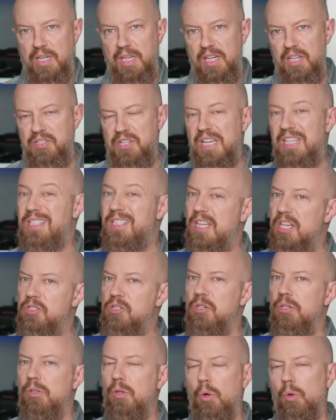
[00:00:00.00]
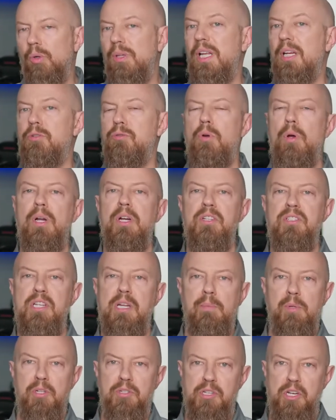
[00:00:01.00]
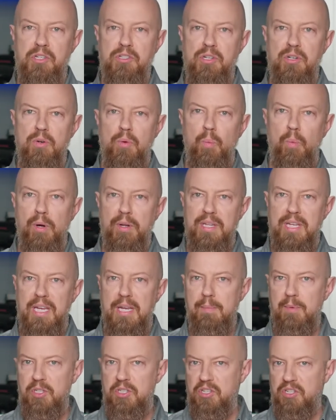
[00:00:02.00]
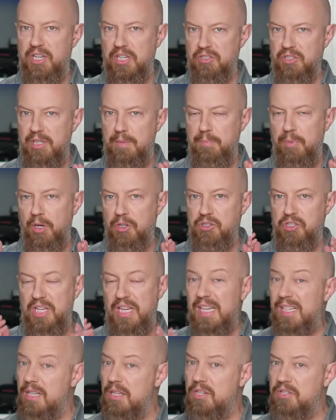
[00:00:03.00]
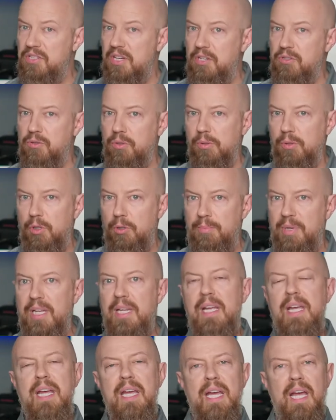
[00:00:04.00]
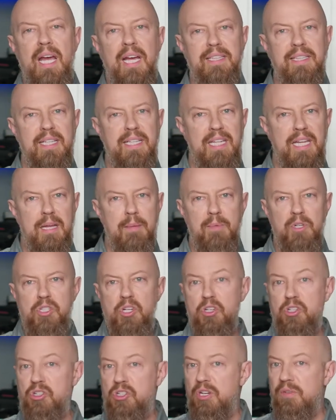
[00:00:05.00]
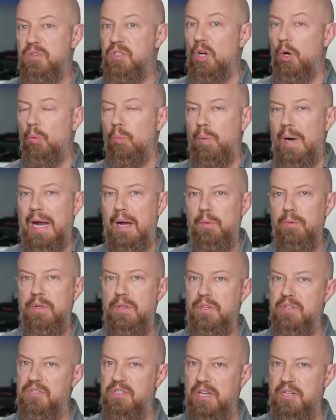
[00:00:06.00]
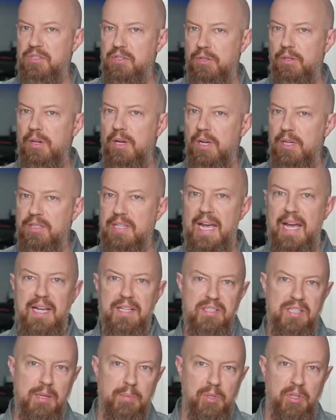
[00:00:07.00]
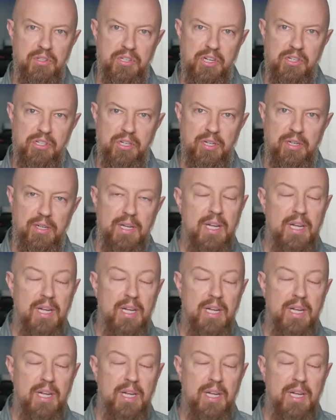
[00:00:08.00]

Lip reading: It is a digital or electronic stabilization where the image is actually punched into the sensor a little bit, and then the image shifts around the sensor to add stabilization.